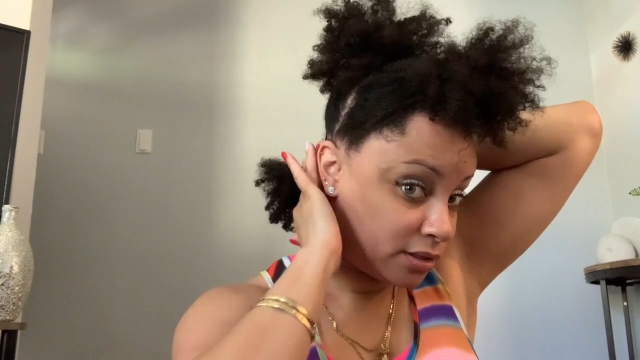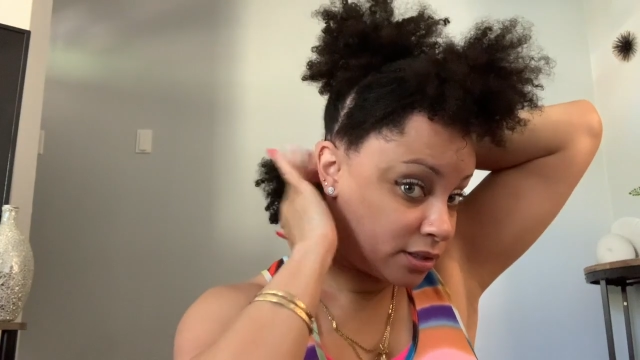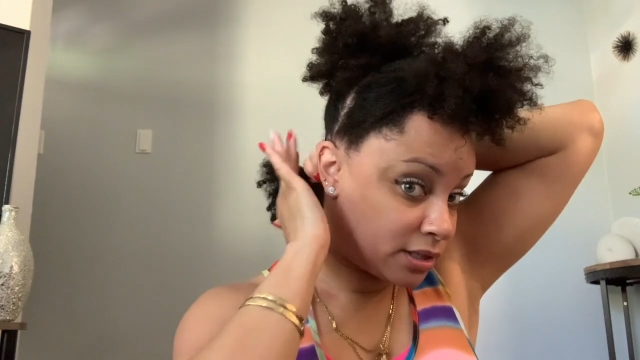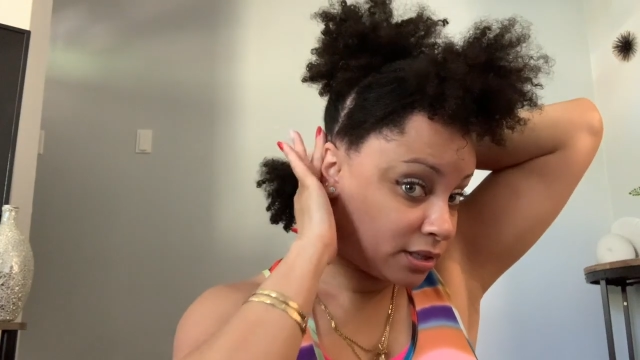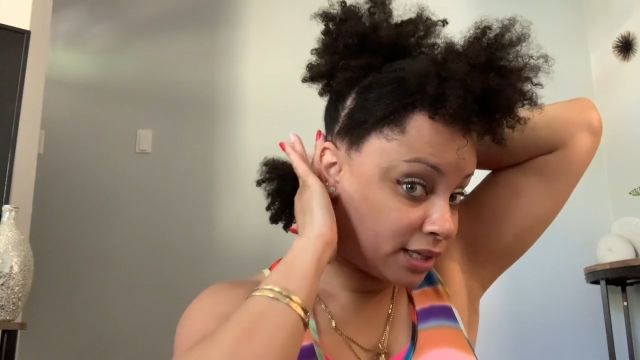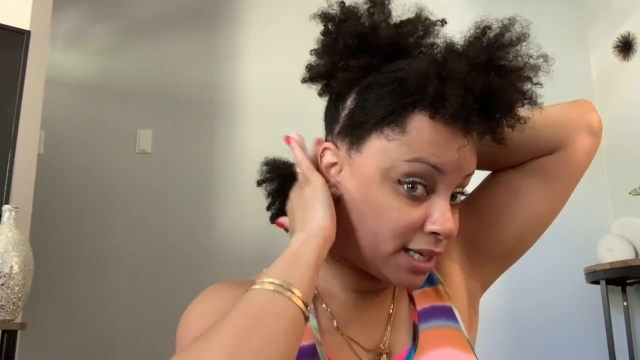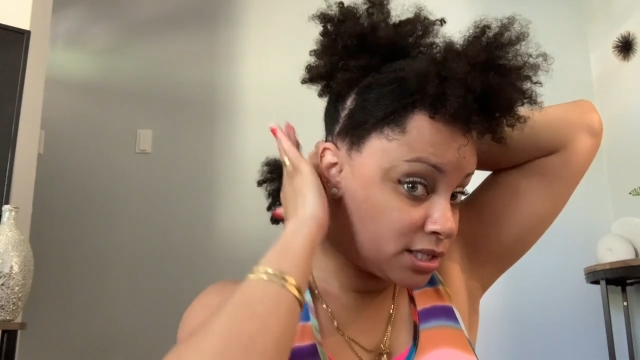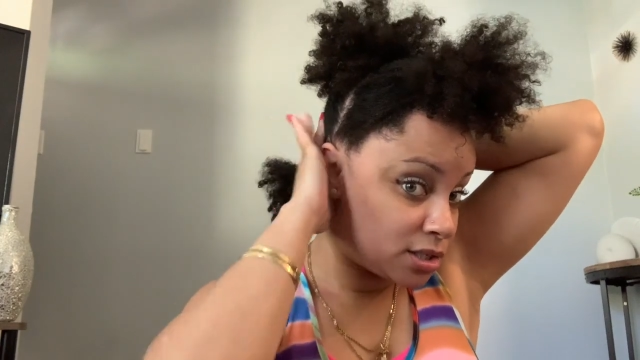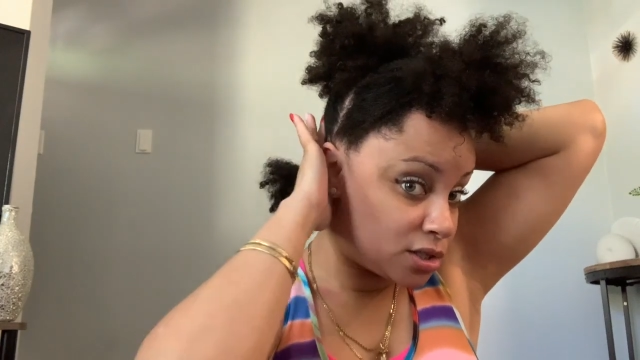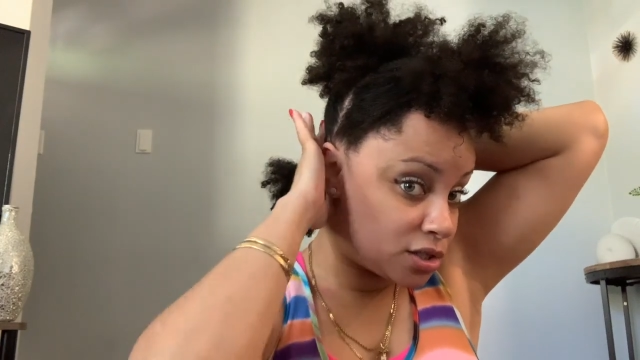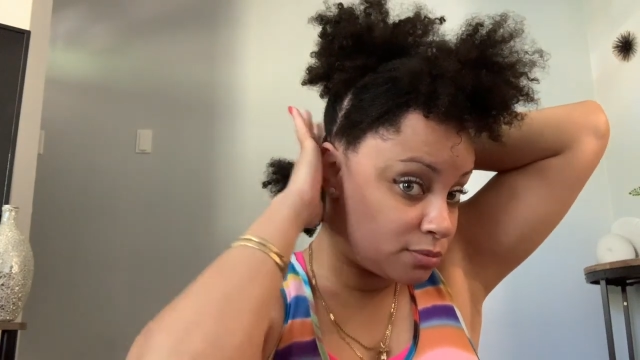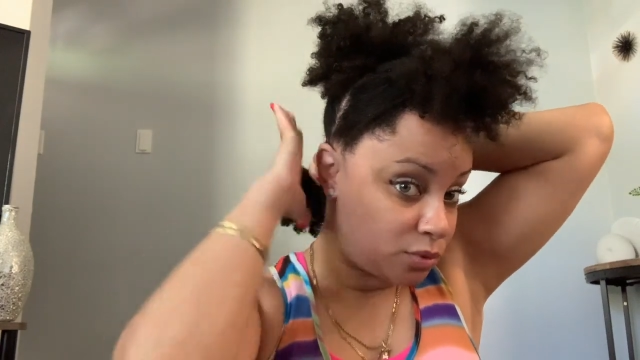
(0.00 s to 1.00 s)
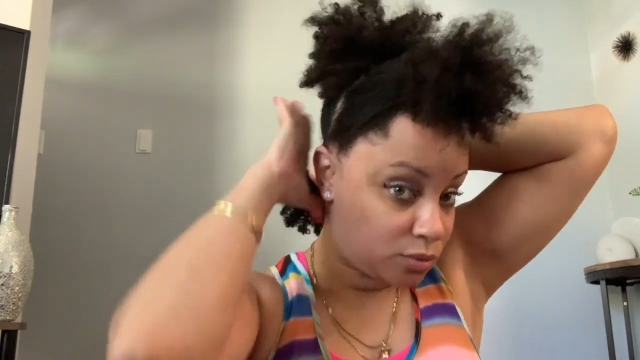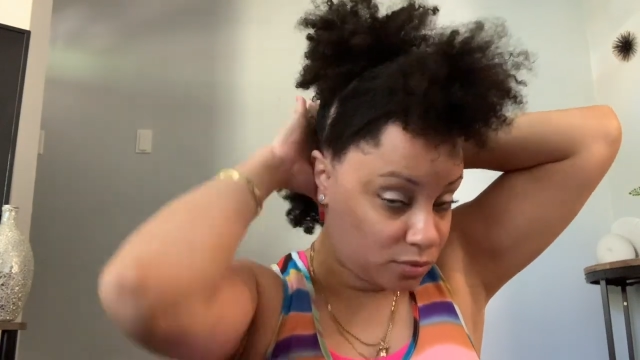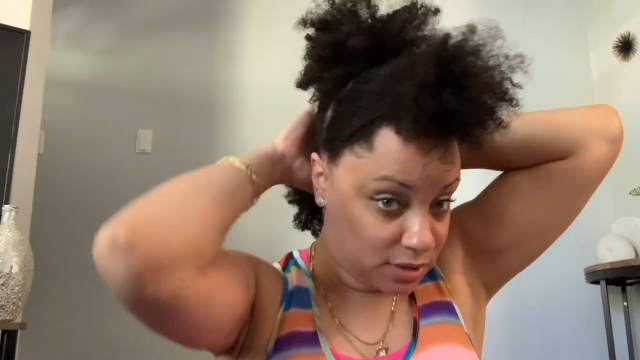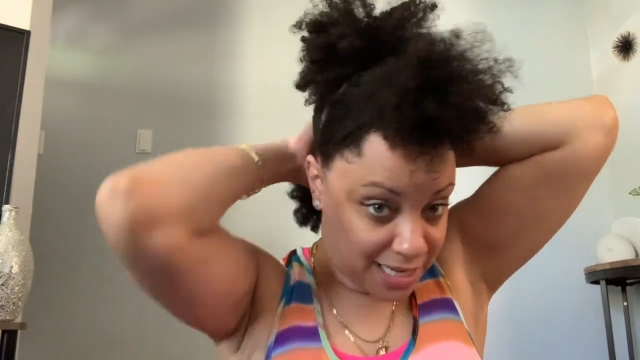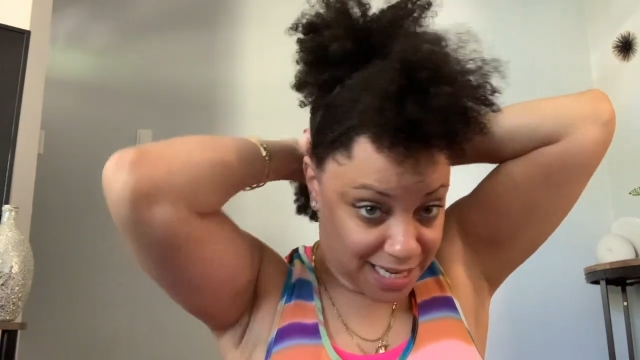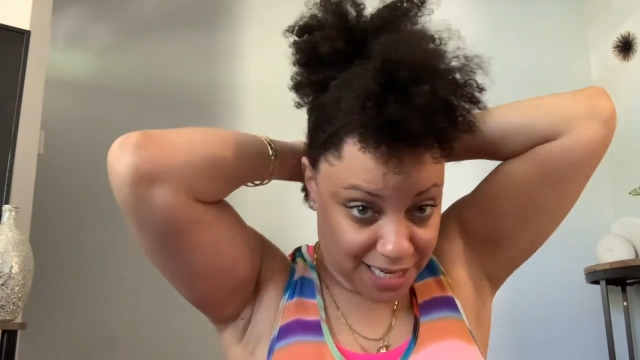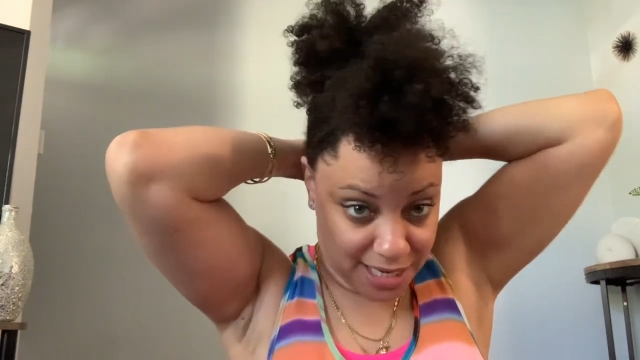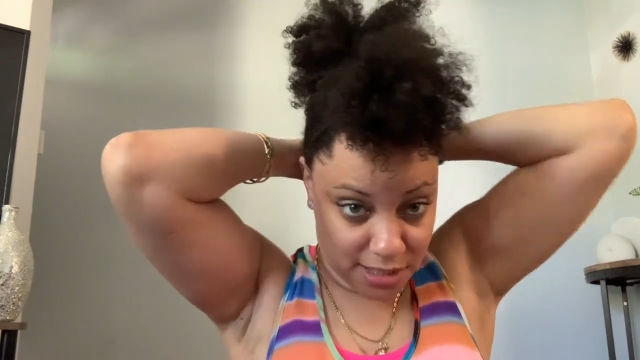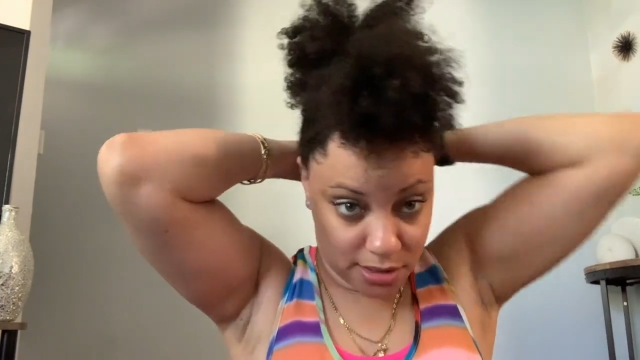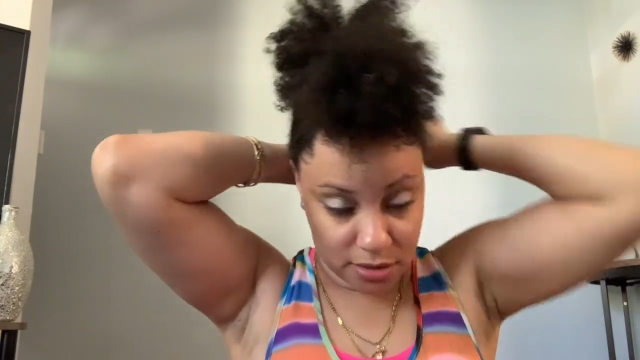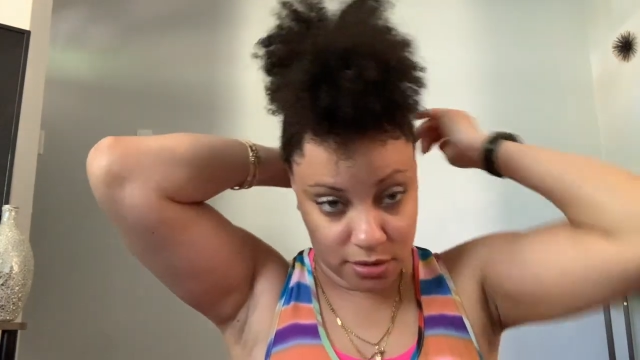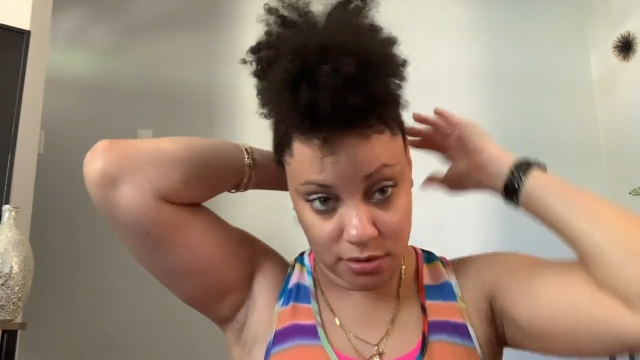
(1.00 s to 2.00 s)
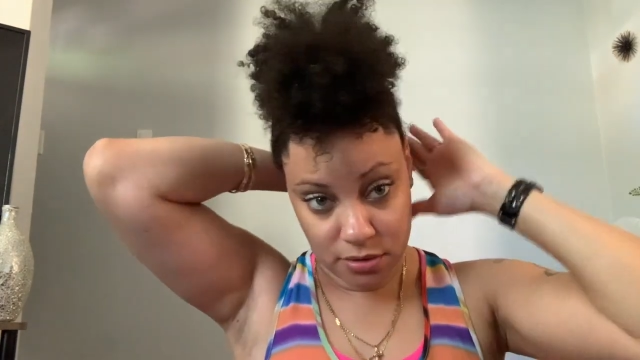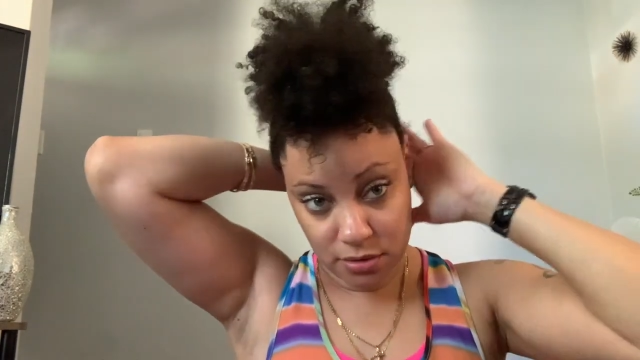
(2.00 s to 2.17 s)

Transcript: looking nice and smooth and neat.